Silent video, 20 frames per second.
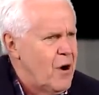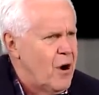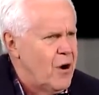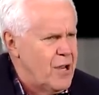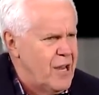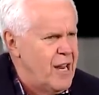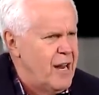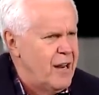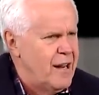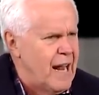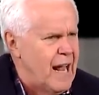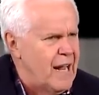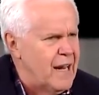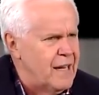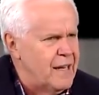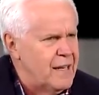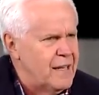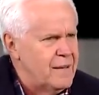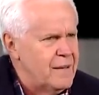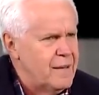Are you hearing that?
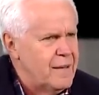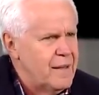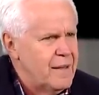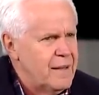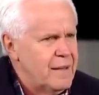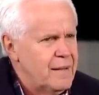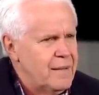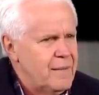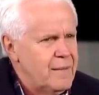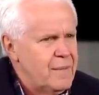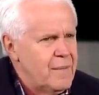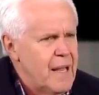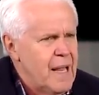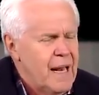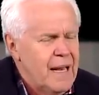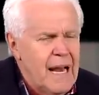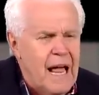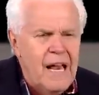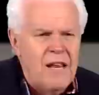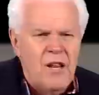
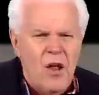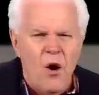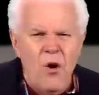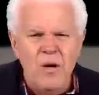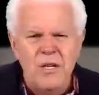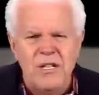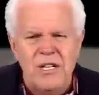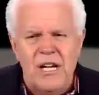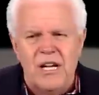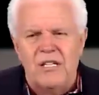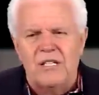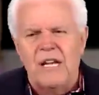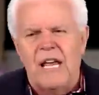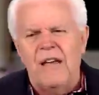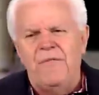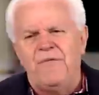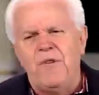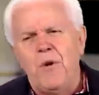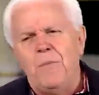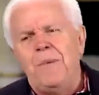Now notice this.
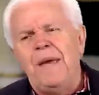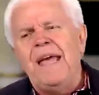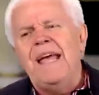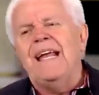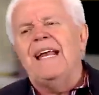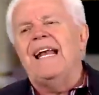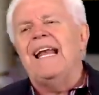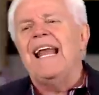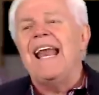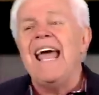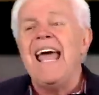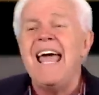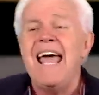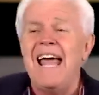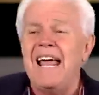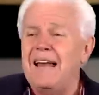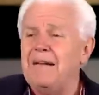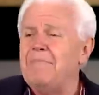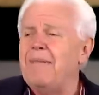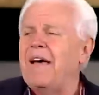If you're being
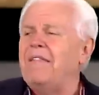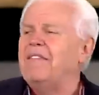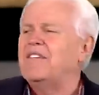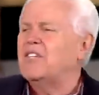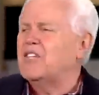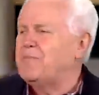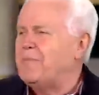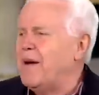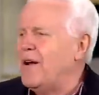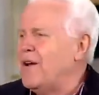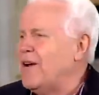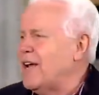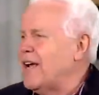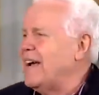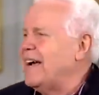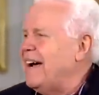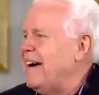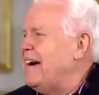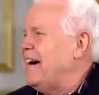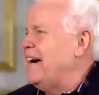led by the Spirit
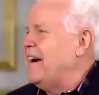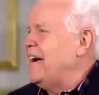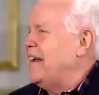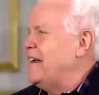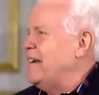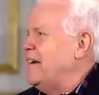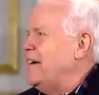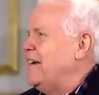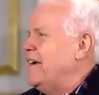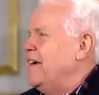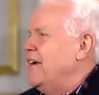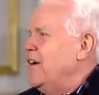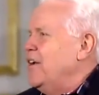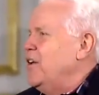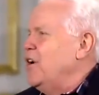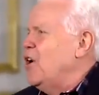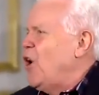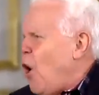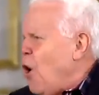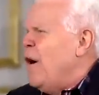of God,
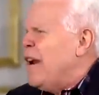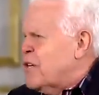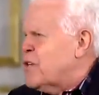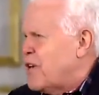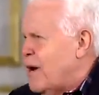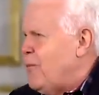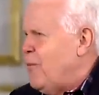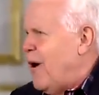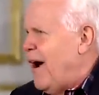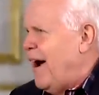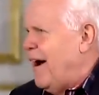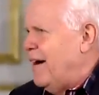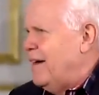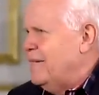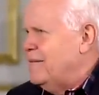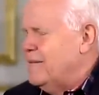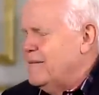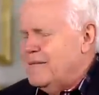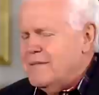you're going somewhere.